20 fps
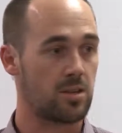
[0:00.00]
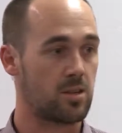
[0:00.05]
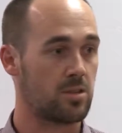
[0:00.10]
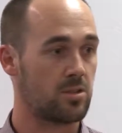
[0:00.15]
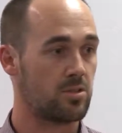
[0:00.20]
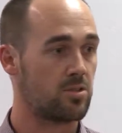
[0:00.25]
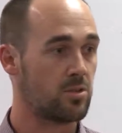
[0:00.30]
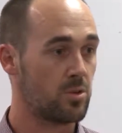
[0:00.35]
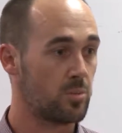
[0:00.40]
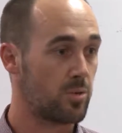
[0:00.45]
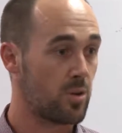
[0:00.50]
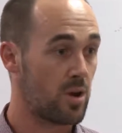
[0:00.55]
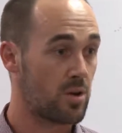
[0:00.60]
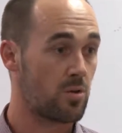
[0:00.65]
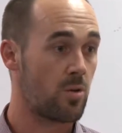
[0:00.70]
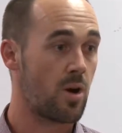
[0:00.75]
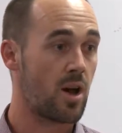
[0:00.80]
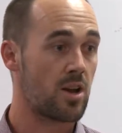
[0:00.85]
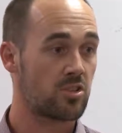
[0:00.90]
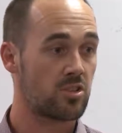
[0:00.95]
in
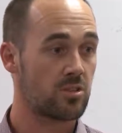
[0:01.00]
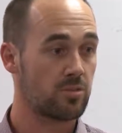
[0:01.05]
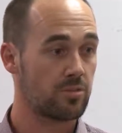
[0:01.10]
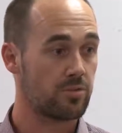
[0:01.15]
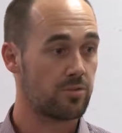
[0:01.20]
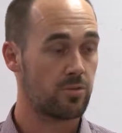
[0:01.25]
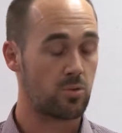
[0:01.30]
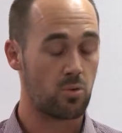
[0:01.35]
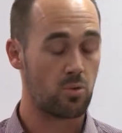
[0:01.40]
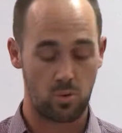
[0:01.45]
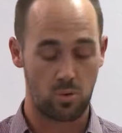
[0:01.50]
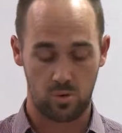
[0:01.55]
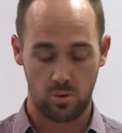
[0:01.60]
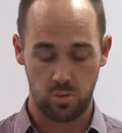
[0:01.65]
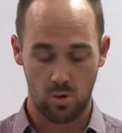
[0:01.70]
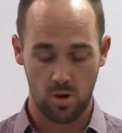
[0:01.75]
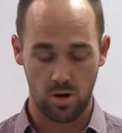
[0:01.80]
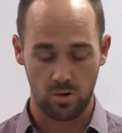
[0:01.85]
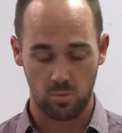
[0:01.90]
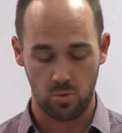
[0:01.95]
superannuation for
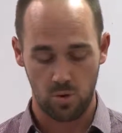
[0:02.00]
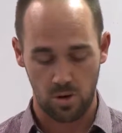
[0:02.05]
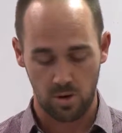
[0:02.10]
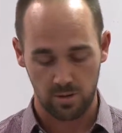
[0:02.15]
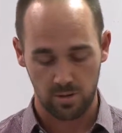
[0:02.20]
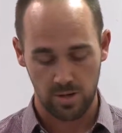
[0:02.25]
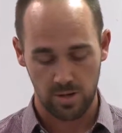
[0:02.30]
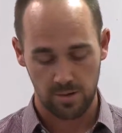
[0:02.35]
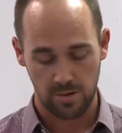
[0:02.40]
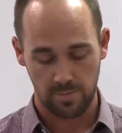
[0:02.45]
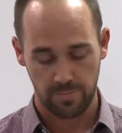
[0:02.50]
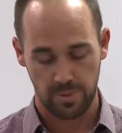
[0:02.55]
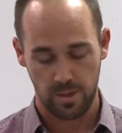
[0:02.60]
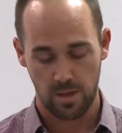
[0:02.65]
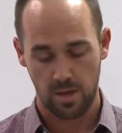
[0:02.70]
quite a while now,